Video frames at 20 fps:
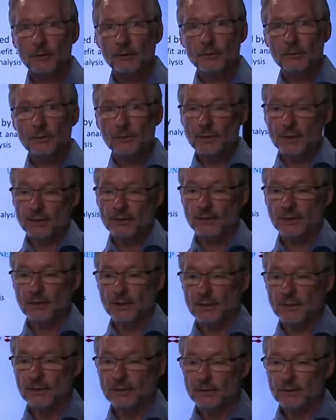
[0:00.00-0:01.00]
Due to their
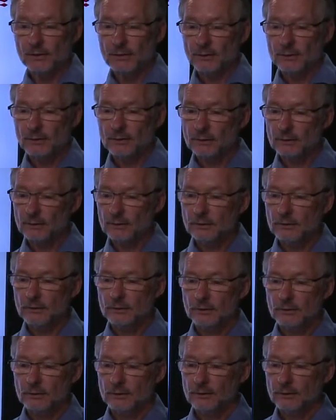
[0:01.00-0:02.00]
size,
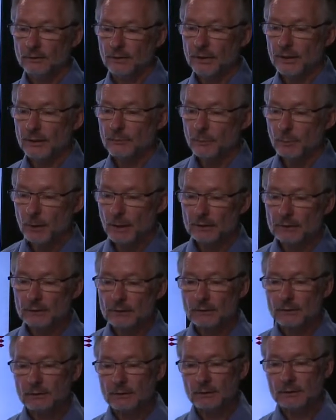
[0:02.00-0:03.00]
the
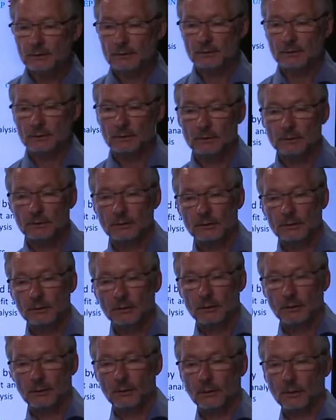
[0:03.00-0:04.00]
impact
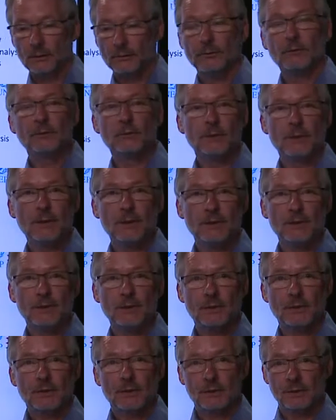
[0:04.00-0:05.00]
of
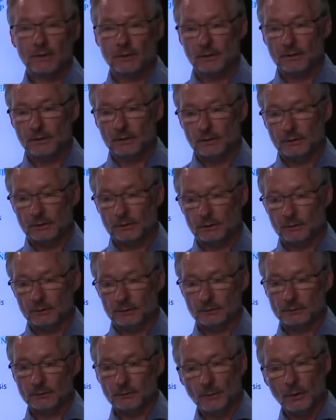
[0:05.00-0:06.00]
these
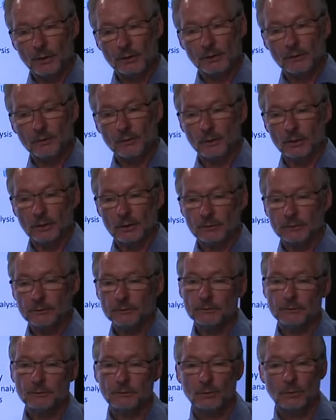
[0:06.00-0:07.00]
projects will
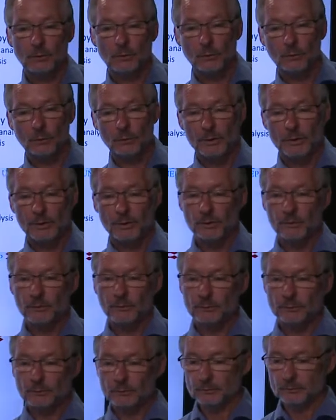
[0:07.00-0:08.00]
always
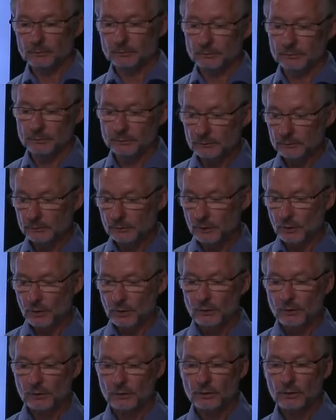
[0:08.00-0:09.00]

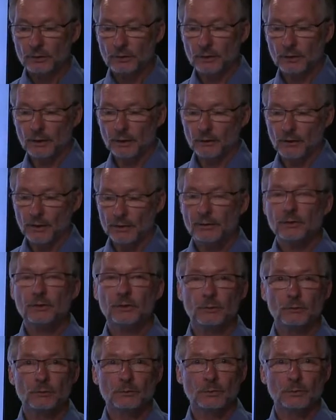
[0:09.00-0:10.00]
touch a large
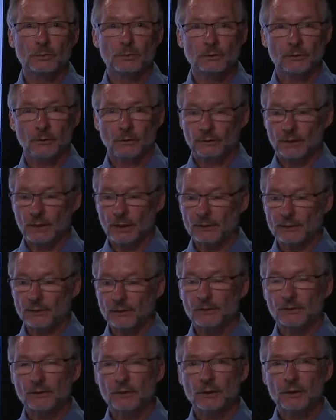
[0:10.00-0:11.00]
group of
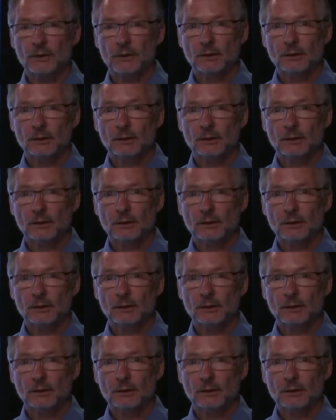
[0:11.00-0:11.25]
actors.